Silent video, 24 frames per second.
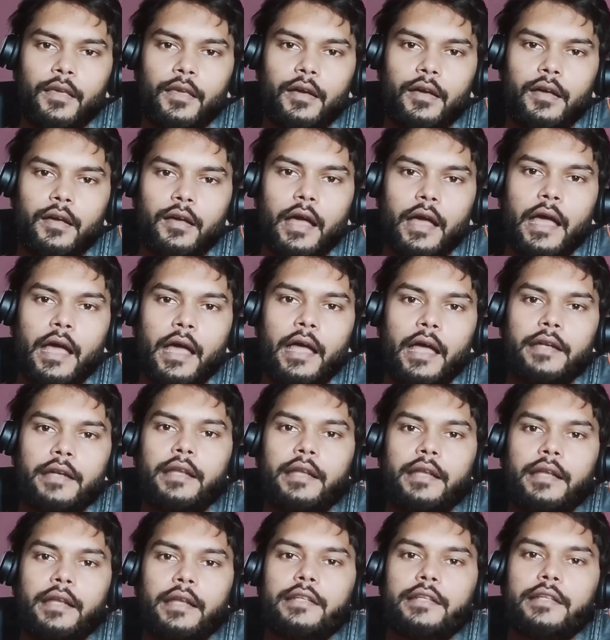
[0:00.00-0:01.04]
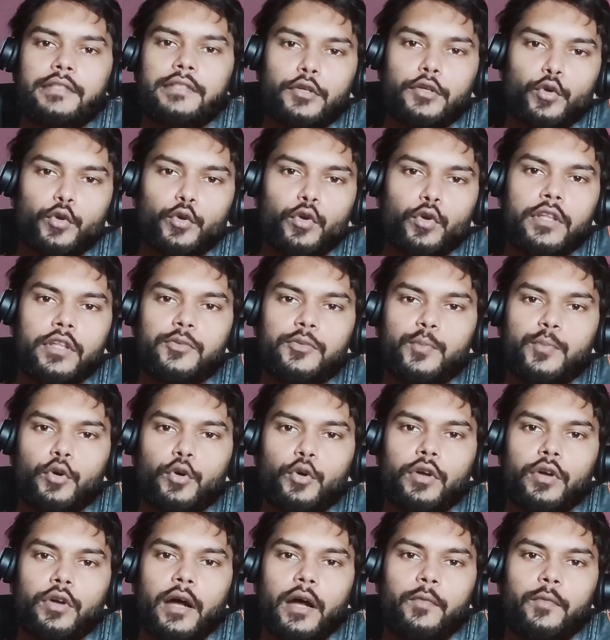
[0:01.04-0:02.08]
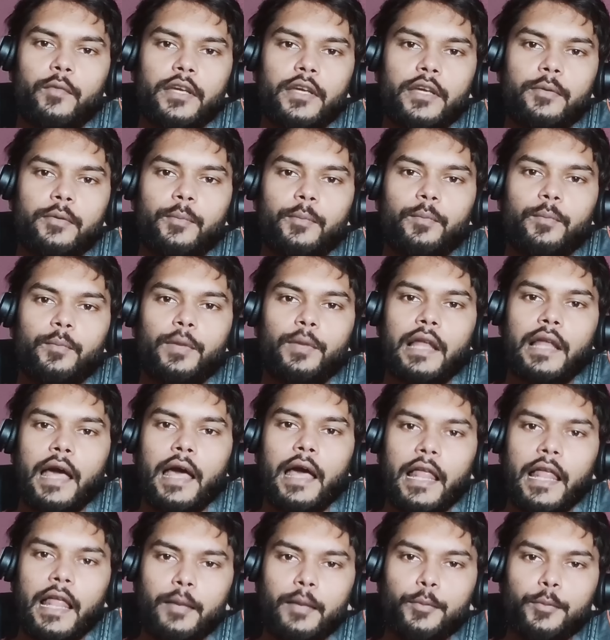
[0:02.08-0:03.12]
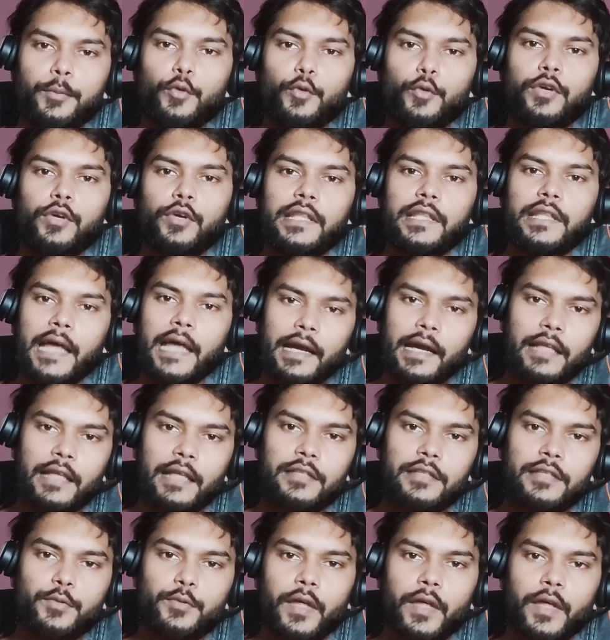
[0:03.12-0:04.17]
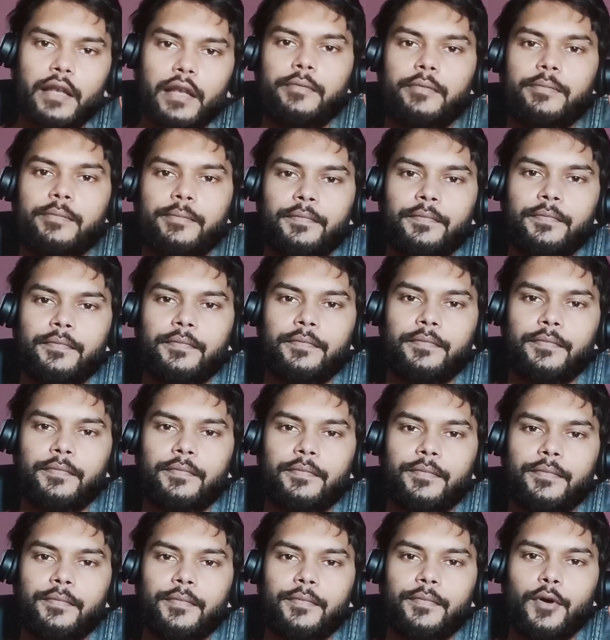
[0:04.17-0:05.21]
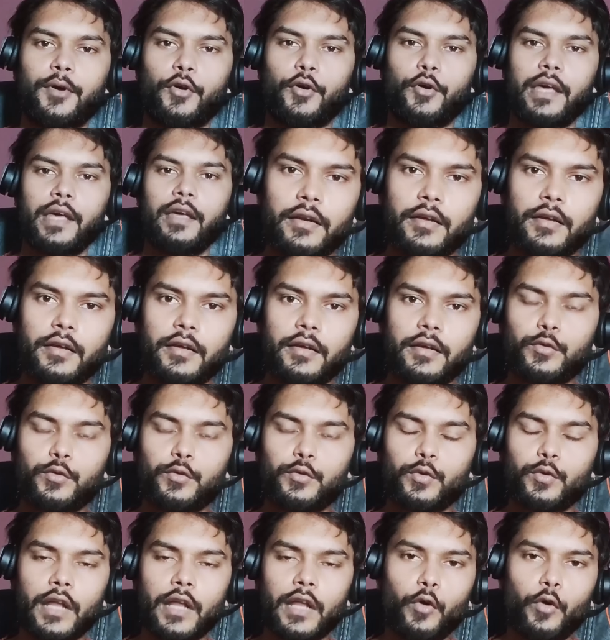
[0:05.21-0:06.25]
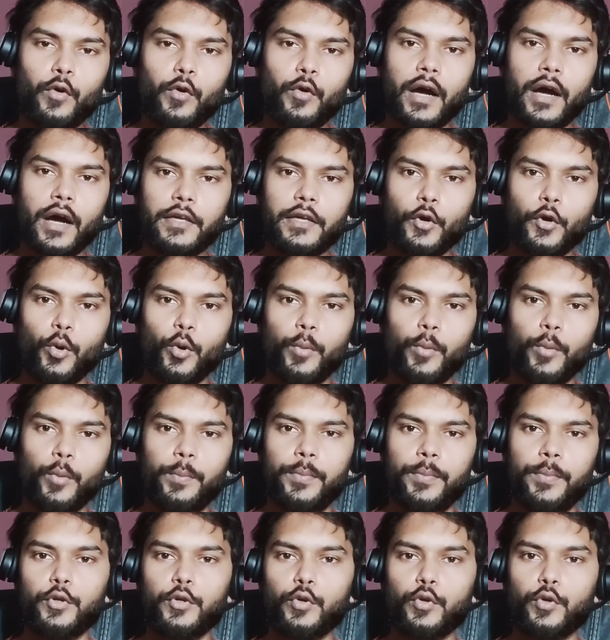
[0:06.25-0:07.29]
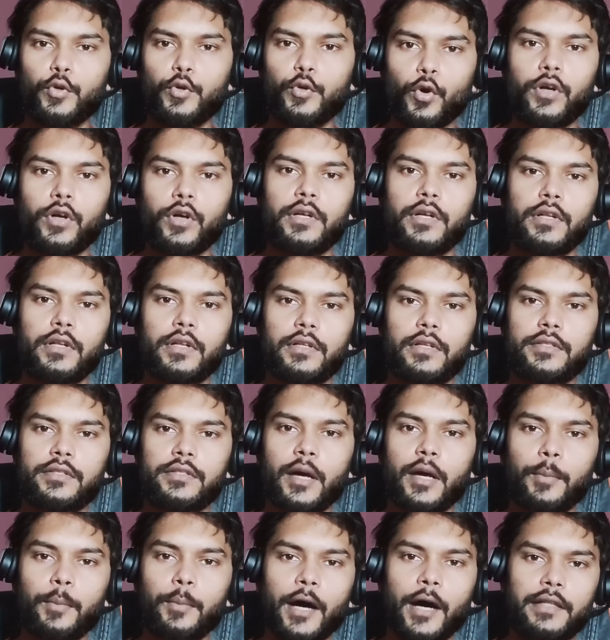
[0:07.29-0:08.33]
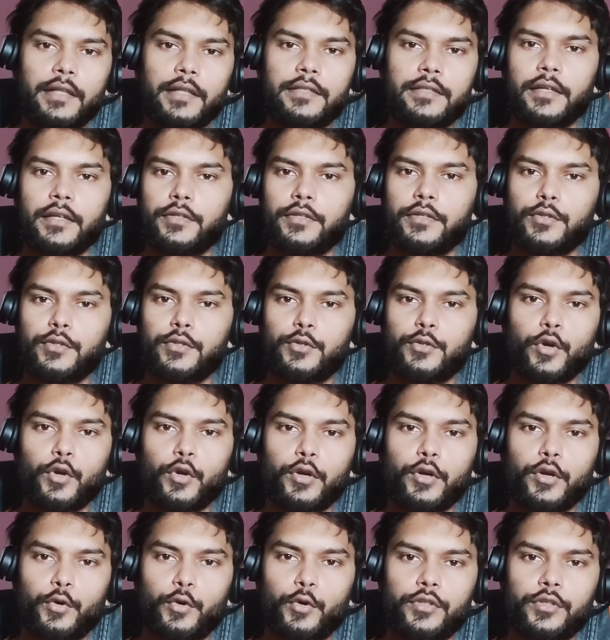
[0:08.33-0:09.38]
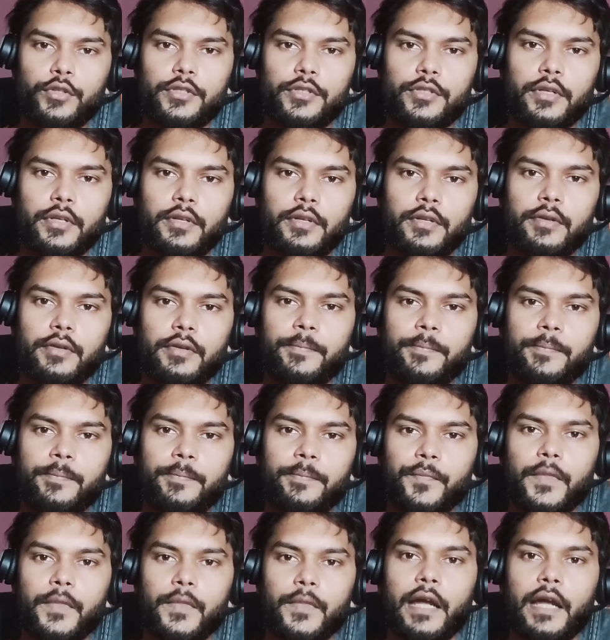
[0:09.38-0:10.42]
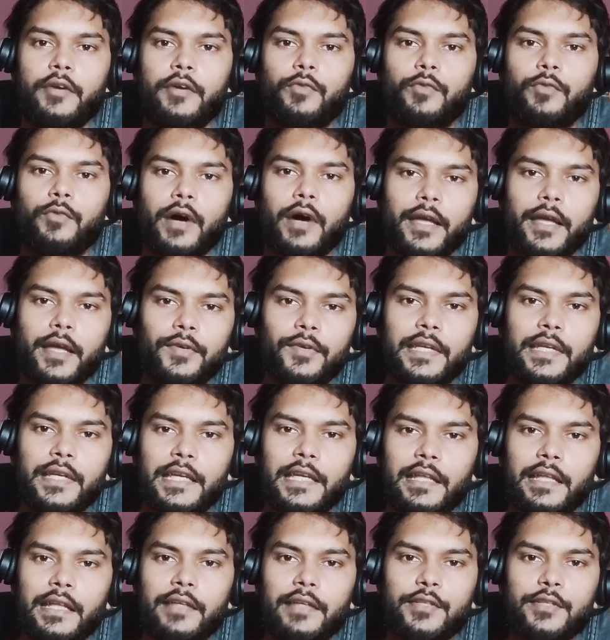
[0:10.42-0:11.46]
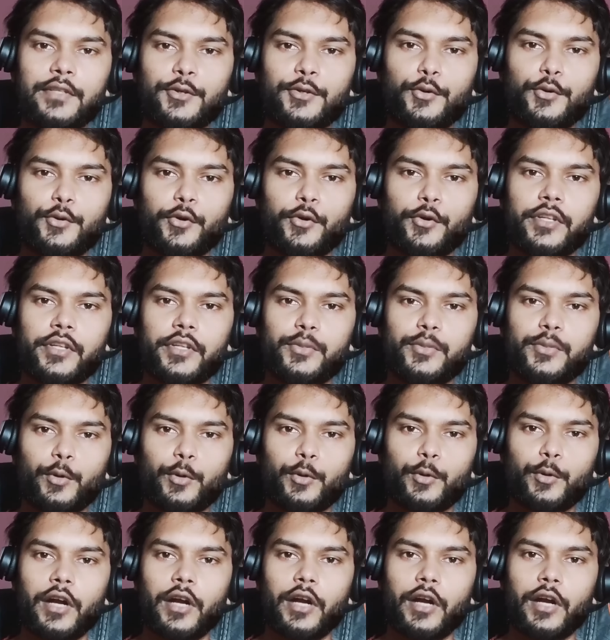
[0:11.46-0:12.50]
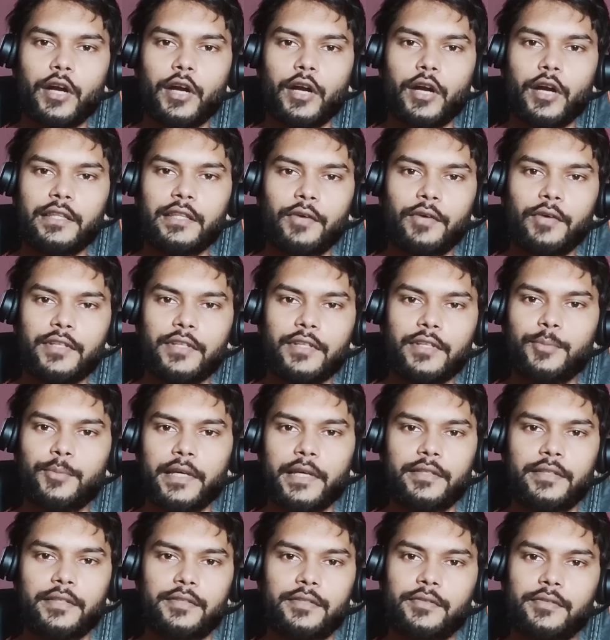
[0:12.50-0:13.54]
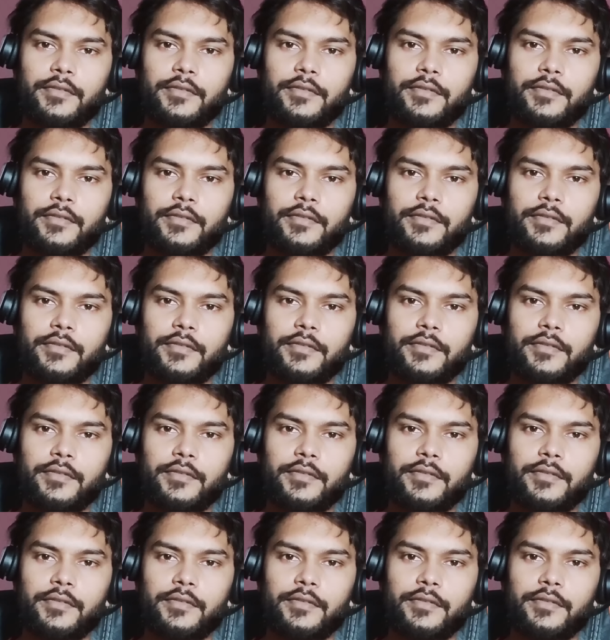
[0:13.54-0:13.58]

And asynchronous programming will help you in that as well. Okay, so now I hope you got some answers to your question that why we need asynchronous programming in the first place.